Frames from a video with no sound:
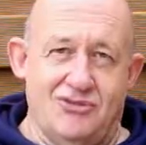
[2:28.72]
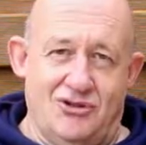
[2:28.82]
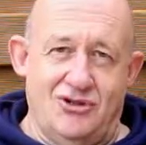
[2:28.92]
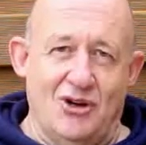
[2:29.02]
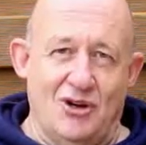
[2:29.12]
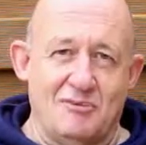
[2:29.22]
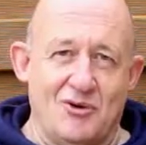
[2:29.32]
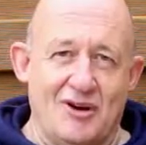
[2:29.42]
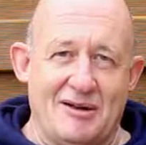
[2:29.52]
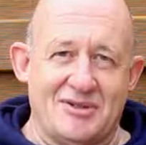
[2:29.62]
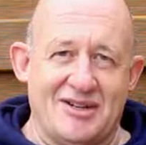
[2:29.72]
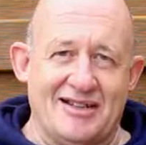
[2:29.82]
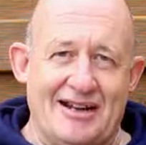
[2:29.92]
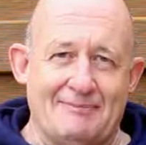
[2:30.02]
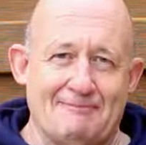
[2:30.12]
turn the ball upside
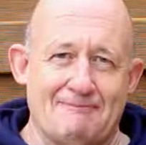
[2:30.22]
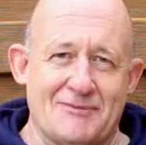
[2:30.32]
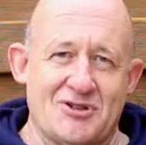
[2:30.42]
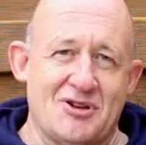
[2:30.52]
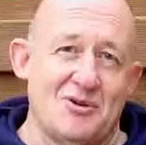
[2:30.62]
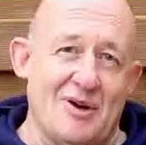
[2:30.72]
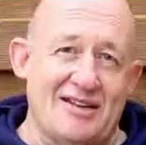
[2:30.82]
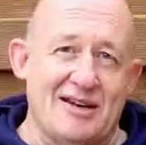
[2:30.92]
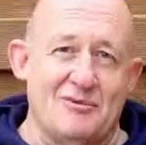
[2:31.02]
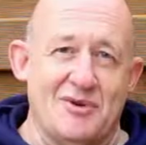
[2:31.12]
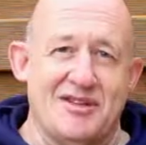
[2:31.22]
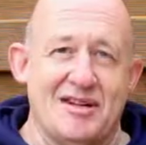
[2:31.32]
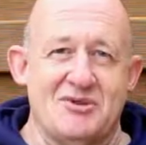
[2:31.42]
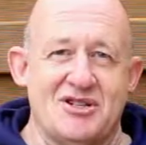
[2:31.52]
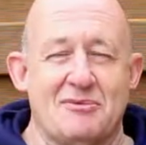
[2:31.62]
down, so you end up with the
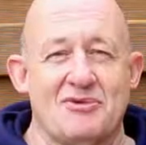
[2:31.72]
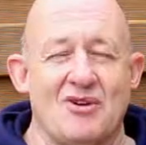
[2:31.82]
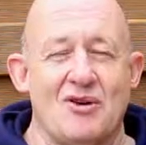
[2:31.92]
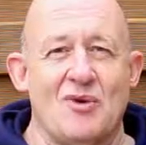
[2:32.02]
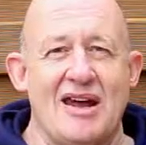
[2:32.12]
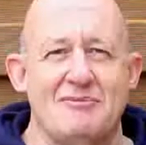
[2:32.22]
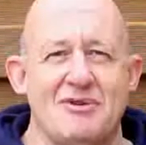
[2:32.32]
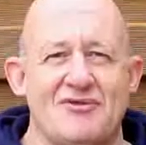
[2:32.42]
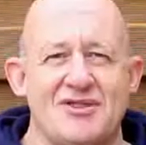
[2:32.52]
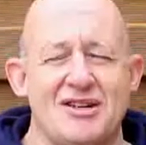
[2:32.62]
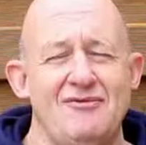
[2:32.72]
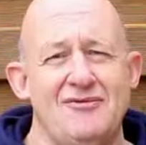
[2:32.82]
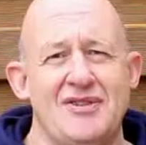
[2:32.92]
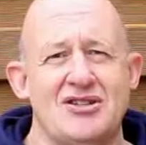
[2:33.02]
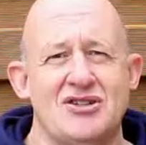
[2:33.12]
image up the right way, but for some
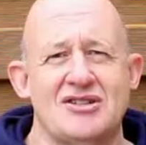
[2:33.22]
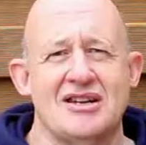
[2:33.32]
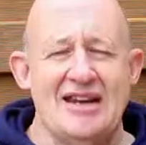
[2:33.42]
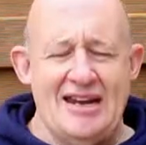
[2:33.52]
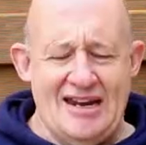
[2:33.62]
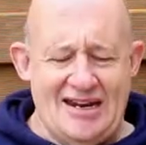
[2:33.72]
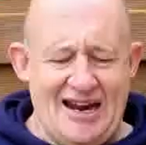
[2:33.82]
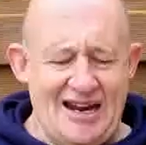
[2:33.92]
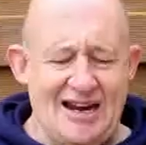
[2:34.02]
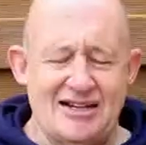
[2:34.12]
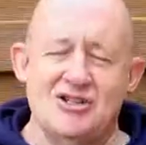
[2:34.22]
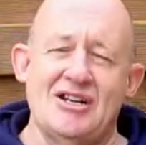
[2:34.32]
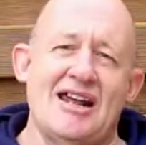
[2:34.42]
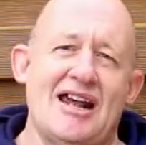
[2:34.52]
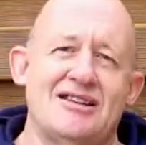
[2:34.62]
features it can
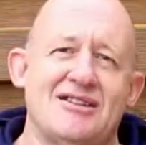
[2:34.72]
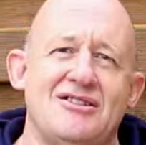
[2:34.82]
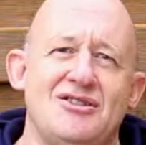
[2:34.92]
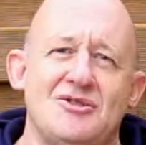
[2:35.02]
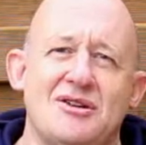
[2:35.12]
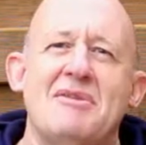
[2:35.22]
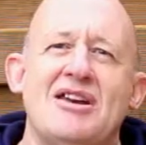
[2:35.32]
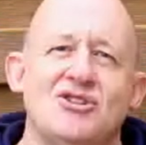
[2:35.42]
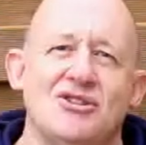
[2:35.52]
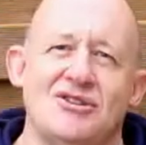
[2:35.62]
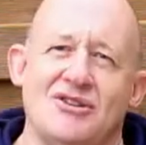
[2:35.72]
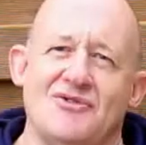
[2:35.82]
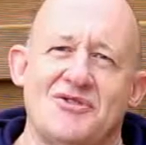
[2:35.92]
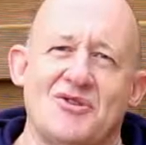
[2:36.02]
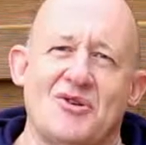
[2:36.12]
actually add a new dimension to your
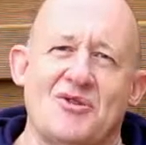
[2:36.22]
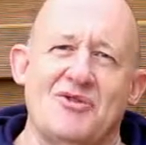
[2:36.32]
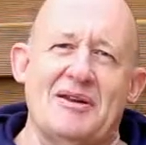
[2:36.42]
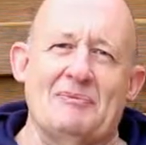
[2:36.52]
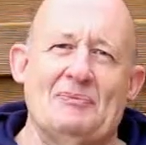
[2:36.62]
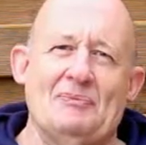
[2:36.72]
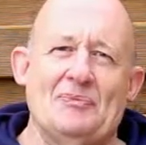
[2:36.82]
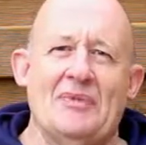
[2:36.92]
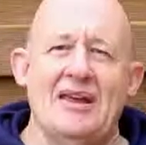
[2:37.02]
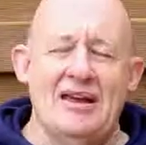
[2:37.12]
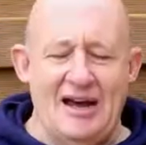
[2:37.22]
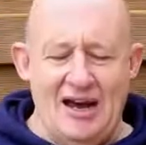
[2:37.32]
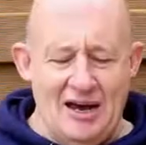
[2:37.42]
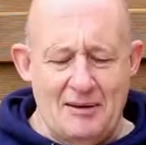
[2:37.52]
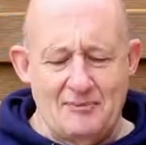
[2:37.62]
photography.
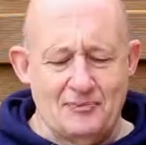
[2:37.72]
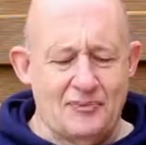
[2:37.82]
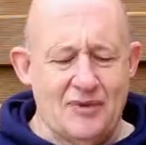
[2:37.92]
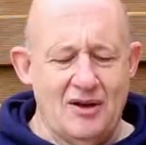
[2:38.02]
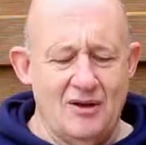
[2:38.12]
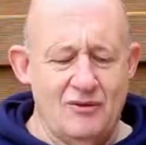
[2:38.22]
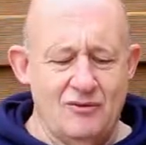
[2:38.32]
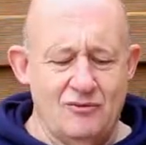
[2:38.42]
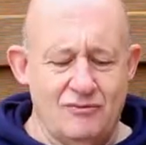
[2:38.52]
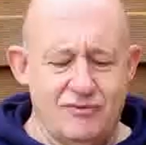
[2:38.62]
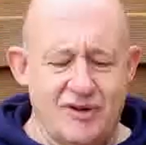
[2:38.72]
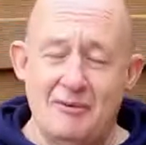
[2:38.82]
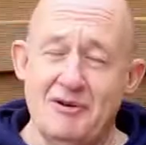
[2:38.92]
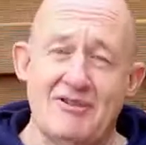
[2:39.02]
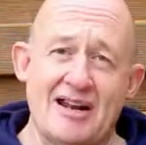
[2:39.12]
A
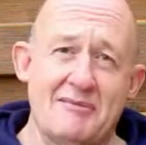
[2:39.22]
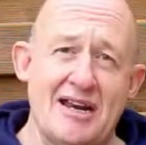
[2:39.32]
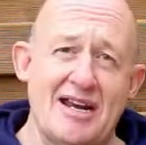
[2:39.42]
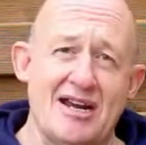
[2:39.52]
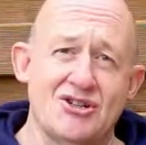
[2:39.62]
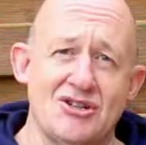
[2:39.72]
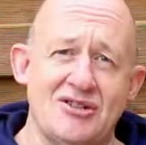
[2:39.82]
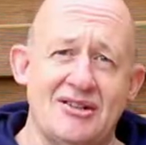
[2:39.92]
couple of recommendations.